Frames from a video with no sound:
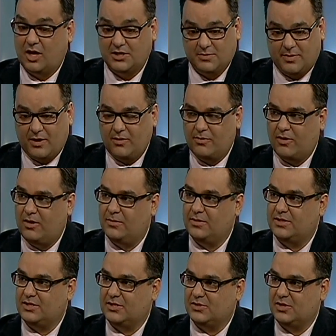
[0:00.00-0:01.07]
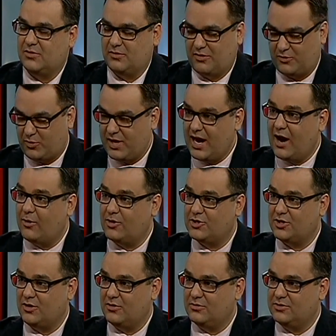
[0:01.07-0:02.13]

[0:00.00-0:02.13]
Lots of power in politics. It's a 3-hour show.